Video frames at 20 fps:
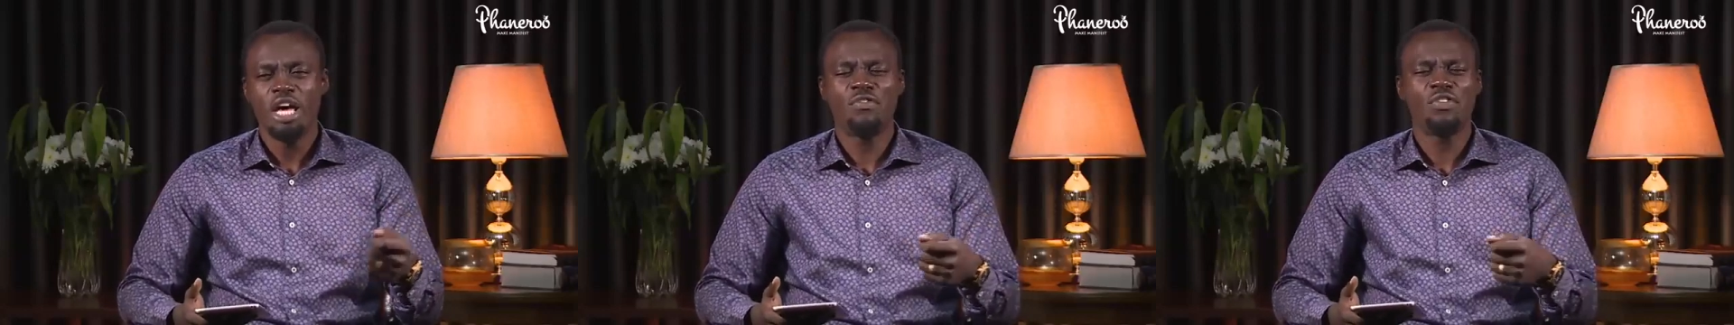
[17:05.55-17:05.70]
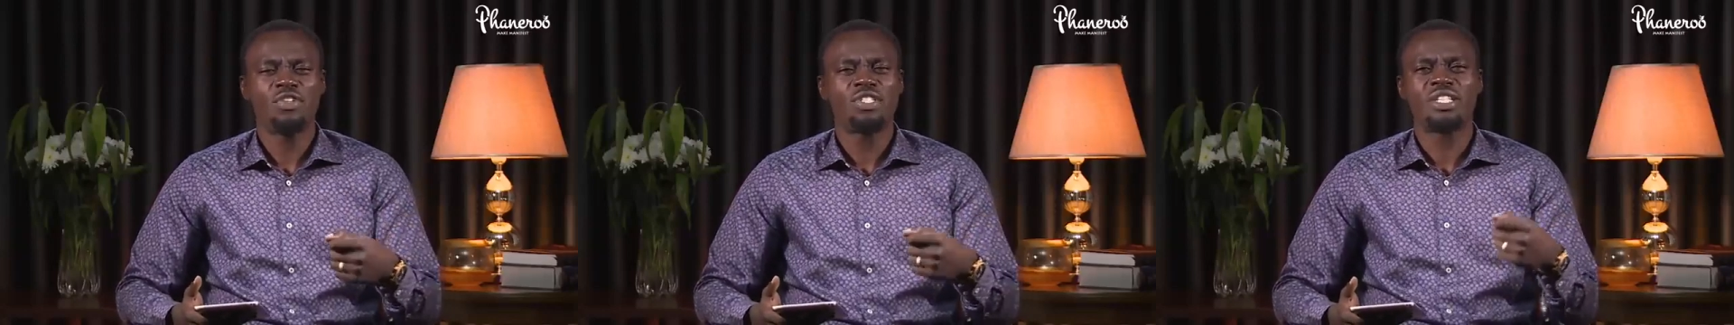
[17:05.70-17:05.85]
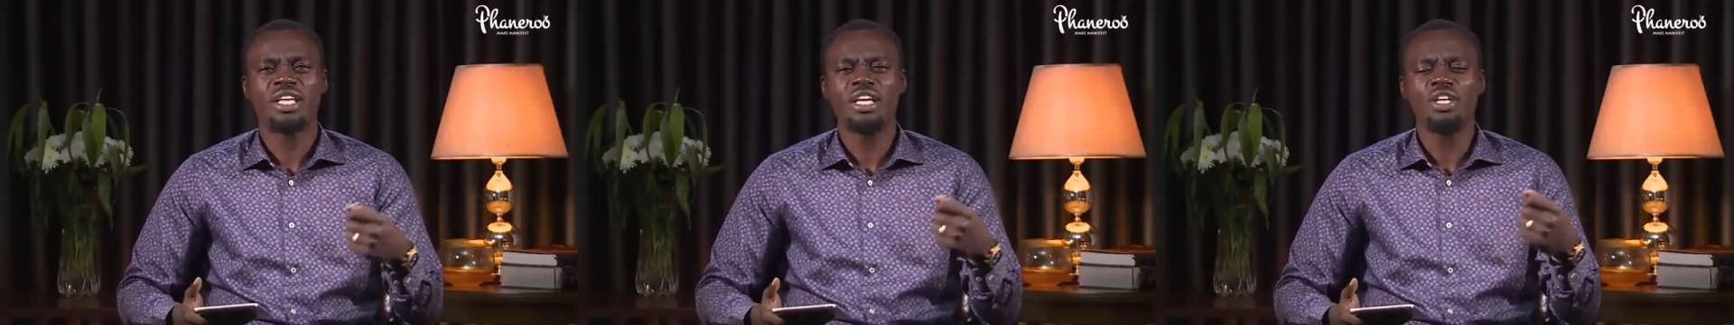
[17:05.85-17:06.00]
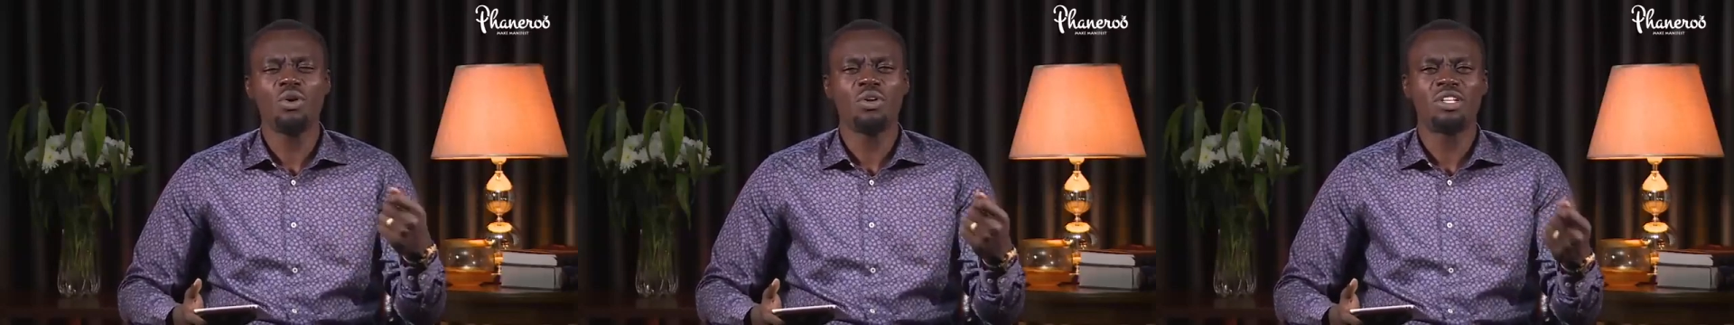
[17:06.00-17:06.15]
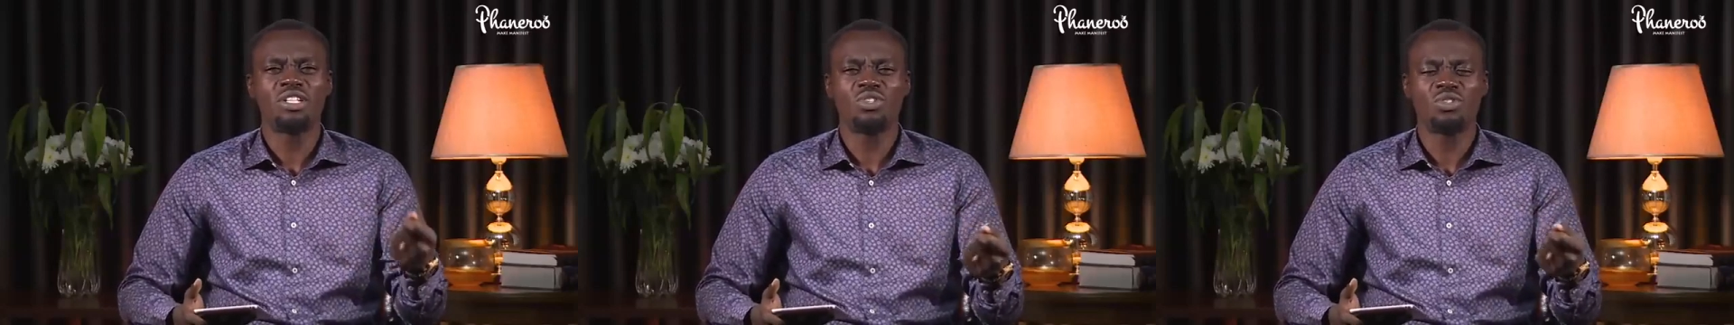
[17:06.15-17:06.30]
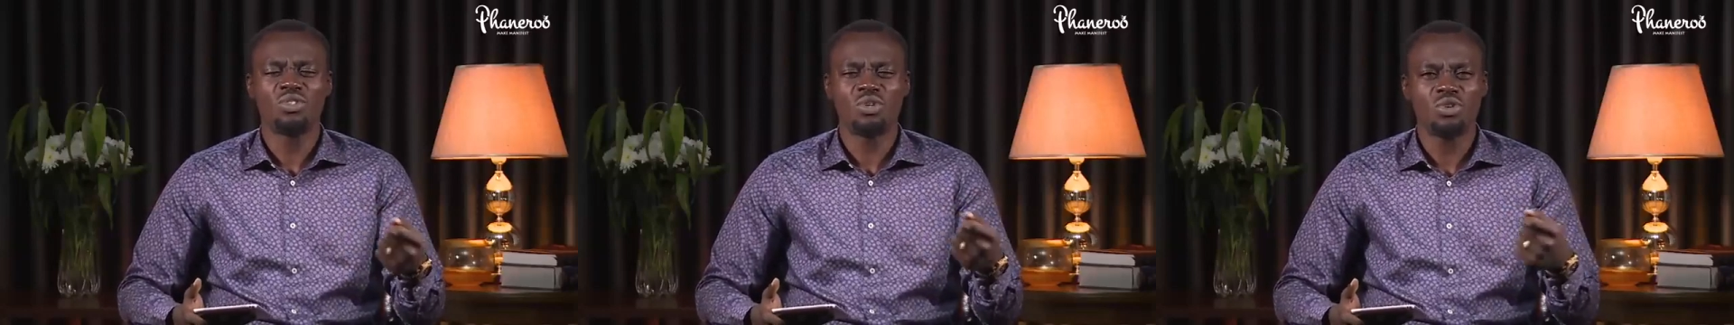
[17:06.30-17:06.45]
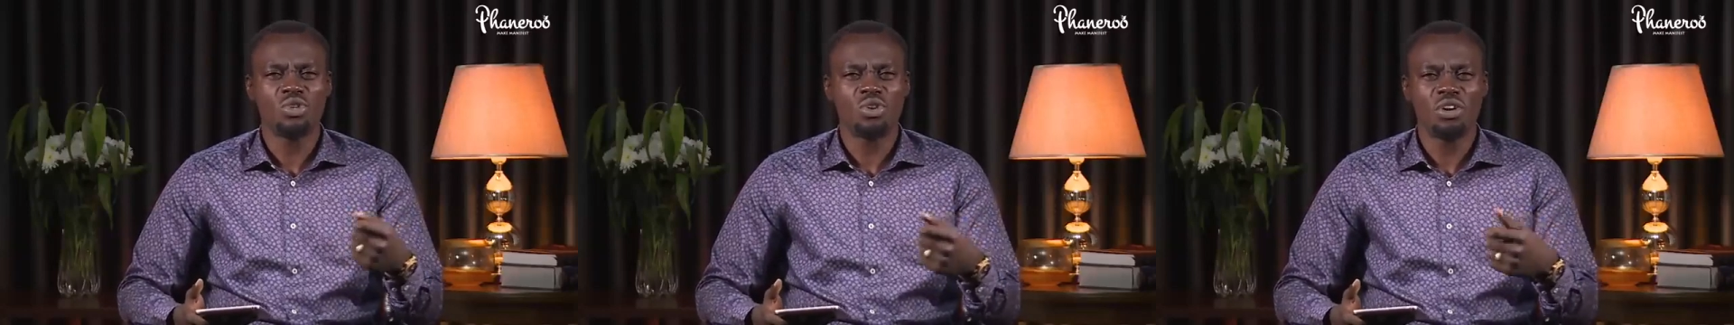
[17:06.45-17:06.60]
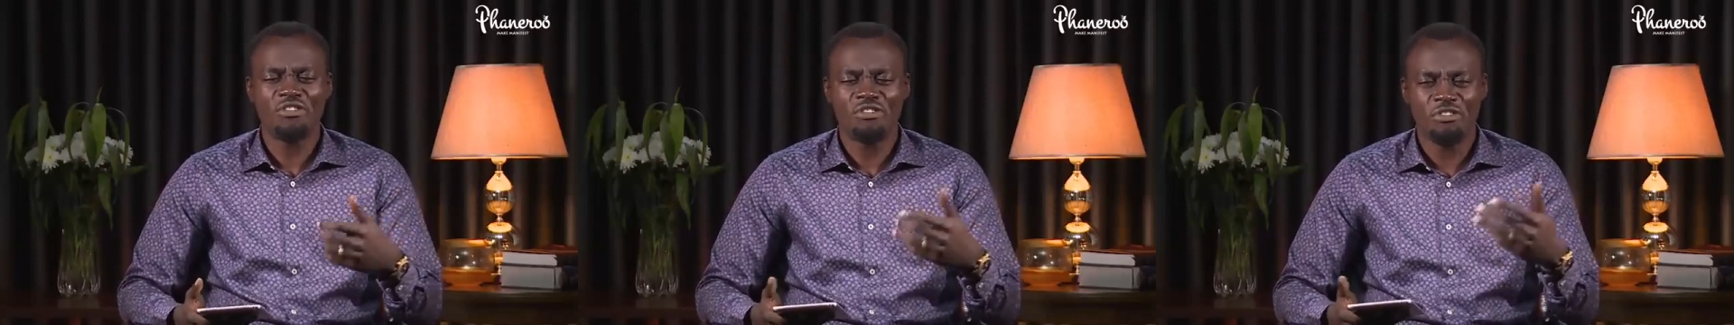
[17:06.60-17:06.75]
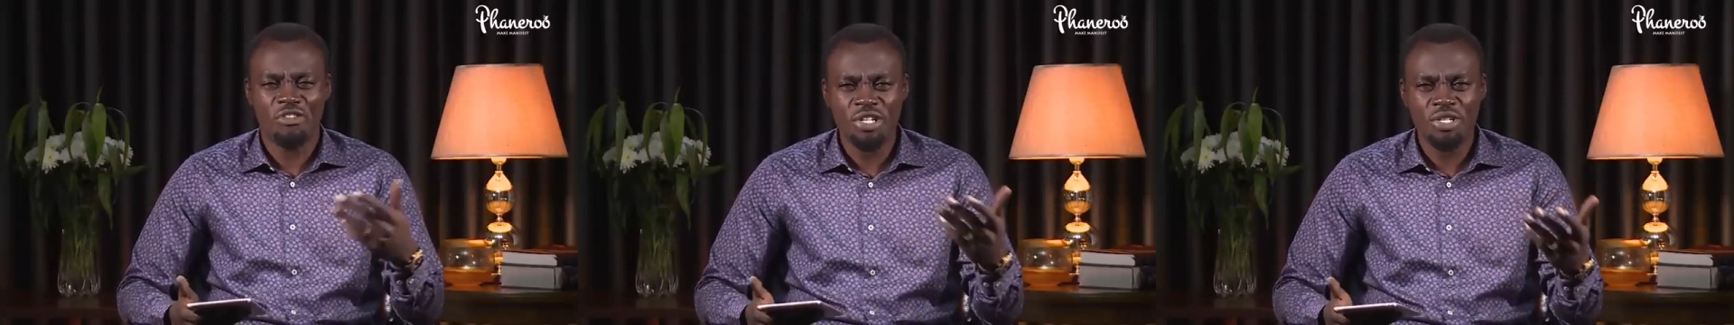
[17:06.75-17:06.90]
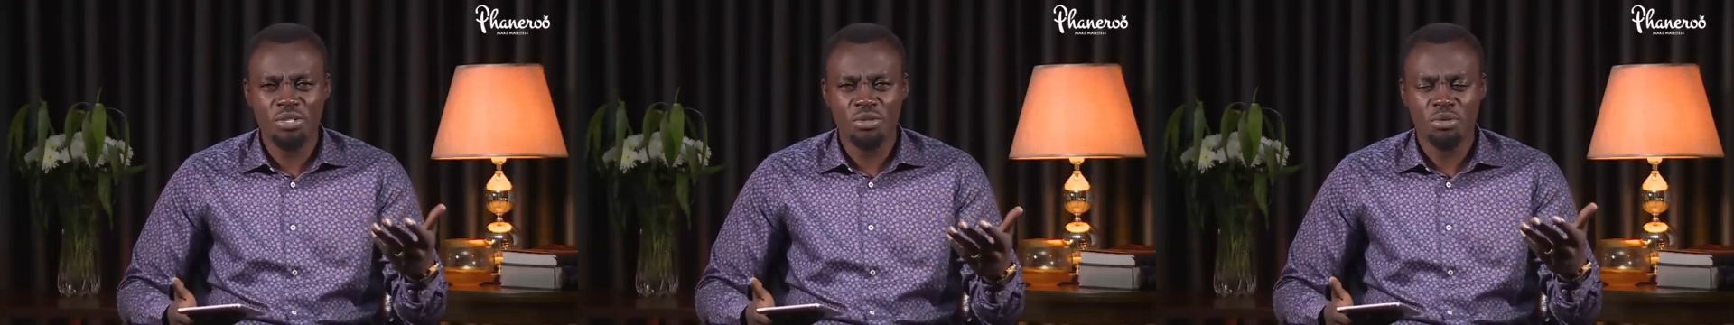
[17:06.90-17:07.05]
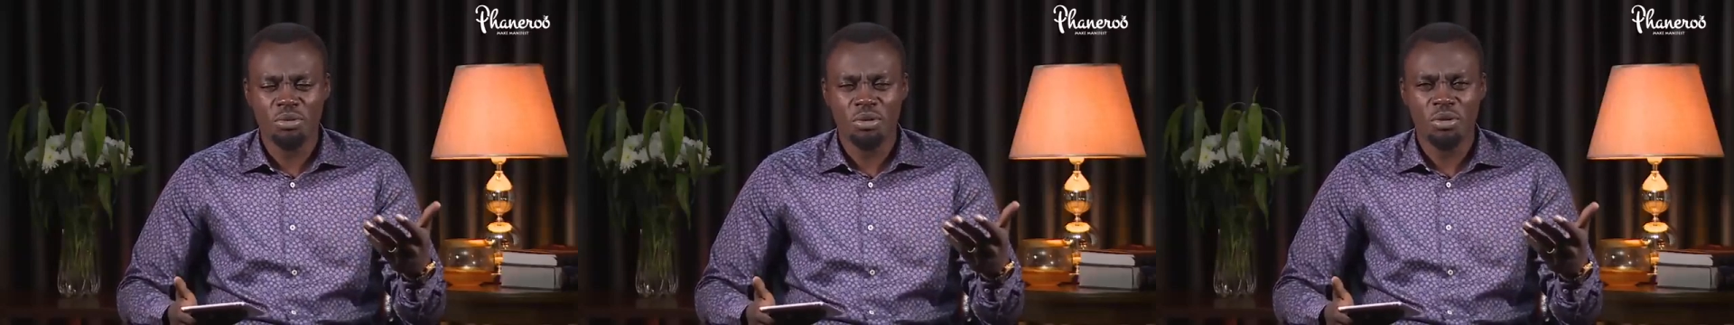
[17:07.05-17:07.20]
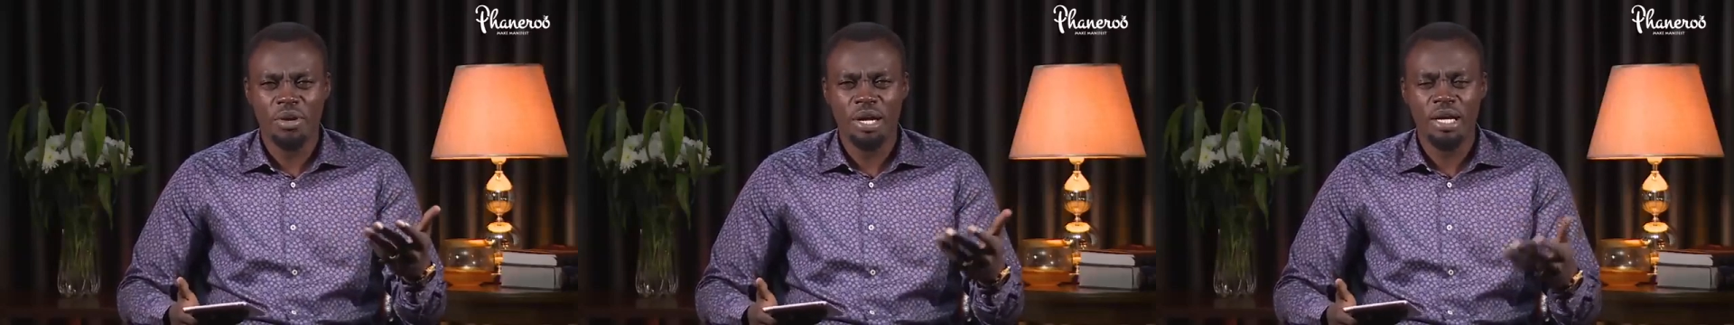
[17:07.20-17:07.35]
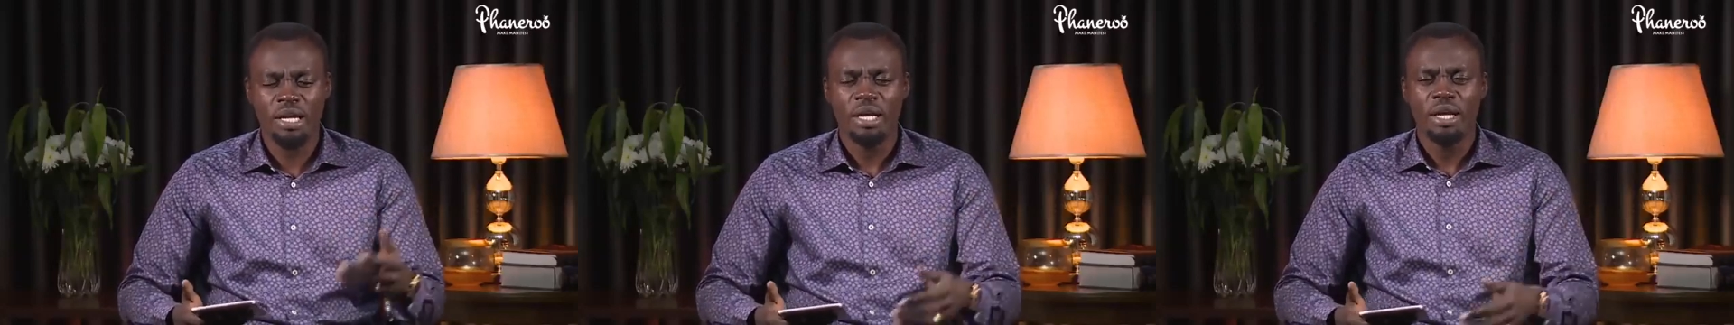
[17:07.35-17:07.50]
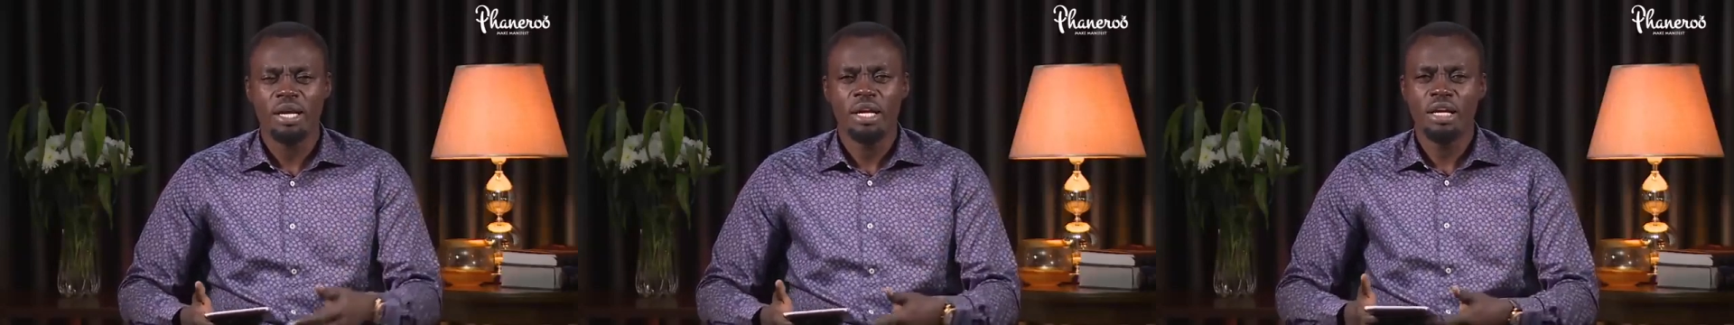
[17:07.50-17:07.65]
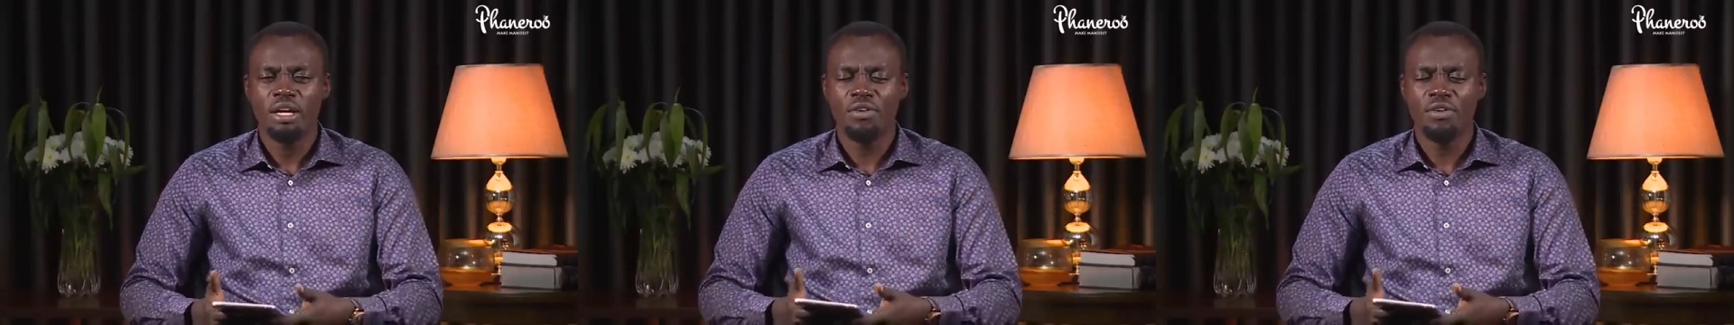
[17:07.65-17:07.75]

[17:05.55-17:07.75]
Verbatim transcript: If you're saying you're, you're, you're a vessel, all right,